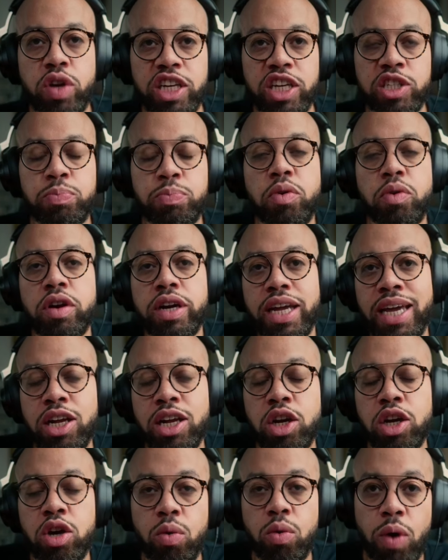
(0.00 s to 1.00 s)
transport
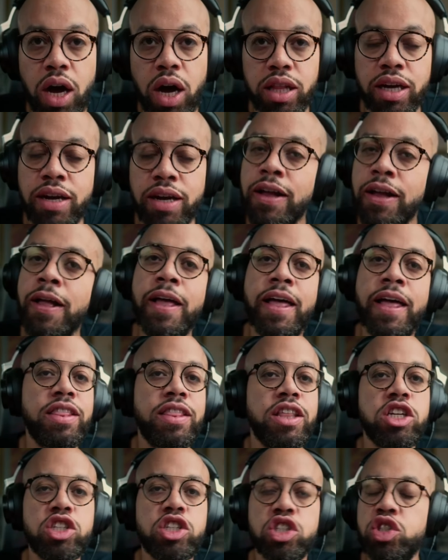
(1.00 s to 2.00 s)
in Koala,
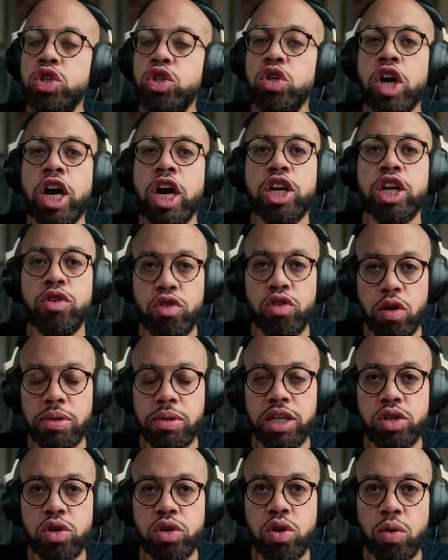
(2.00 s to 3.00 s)
and then just do how you
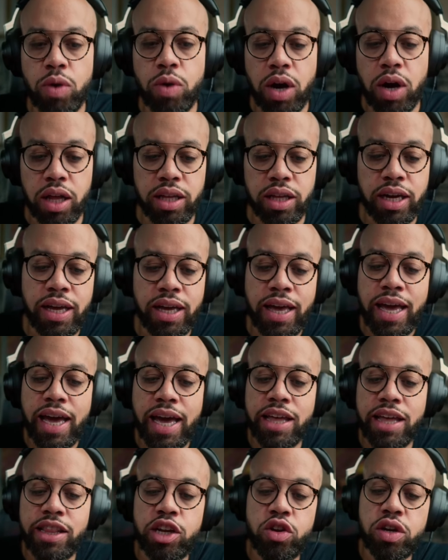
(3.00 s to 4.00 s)
normally do Koala,
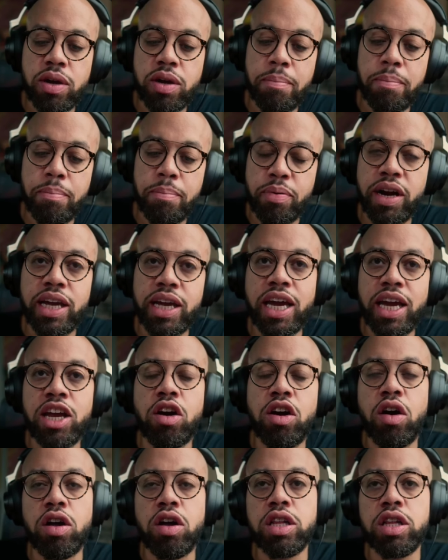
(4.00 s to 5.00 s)
and then you can bring
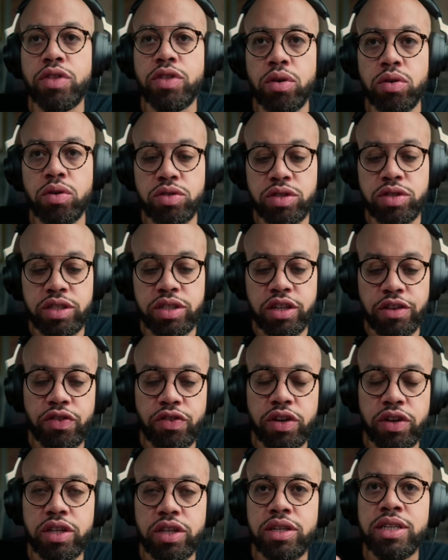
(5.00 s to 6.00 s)
in all of those
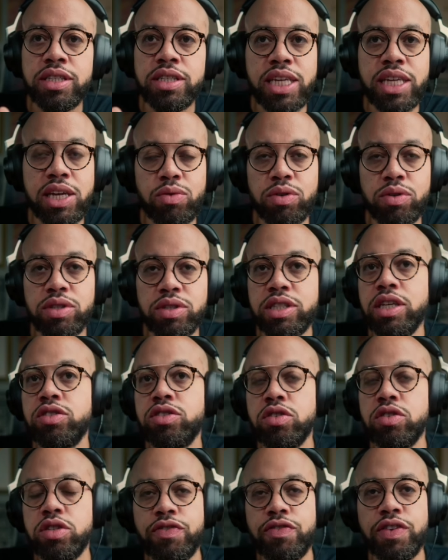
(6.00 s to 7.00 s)
different
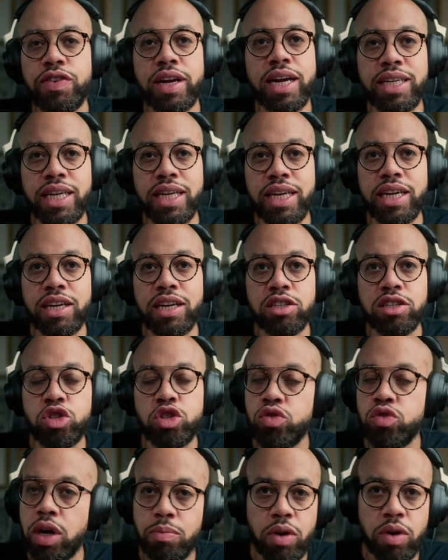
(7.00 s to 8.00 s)
sequences or different
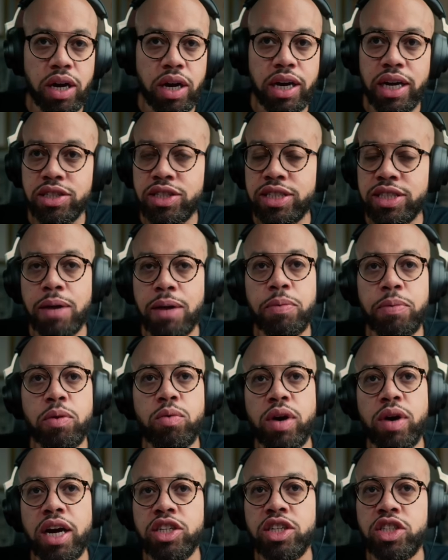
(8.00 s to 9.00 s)
ideas, drum wise,
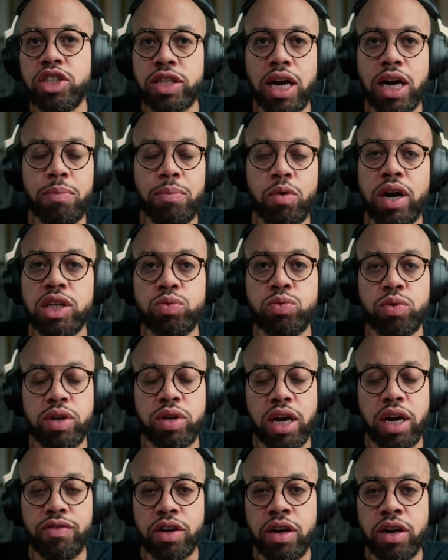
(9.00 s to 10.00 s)
sample wise, chop wise,
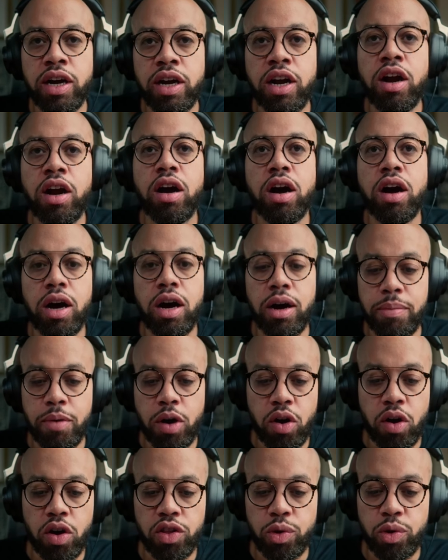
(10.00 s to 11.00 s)
whatever,
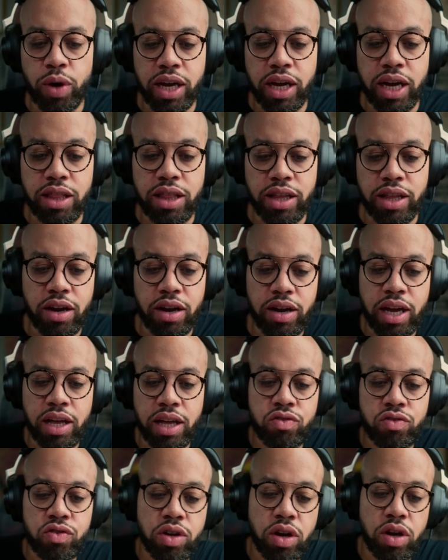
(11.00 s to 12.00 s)
all the way in there.
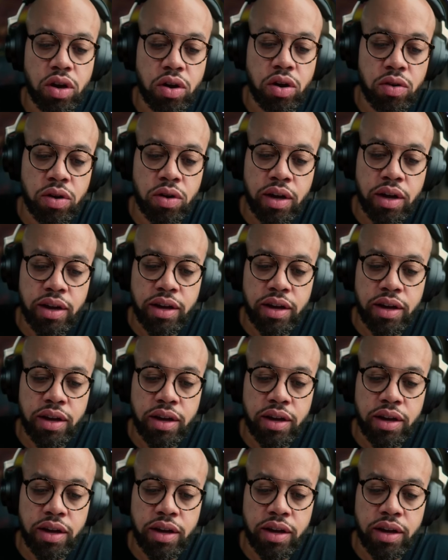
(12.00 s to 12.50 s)
And so